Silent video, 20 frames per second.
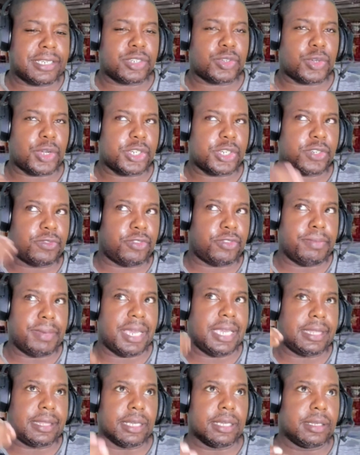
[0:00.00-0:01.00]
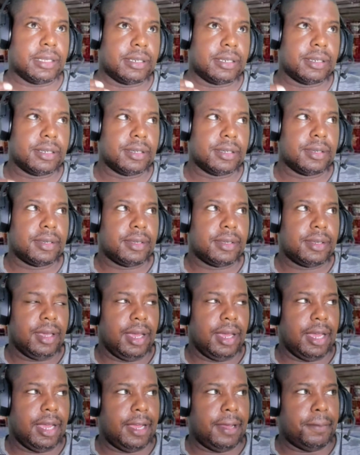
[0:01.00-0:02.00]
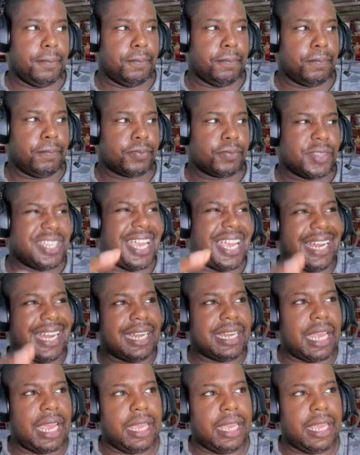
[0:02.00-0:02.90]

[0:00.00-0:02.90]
for me than and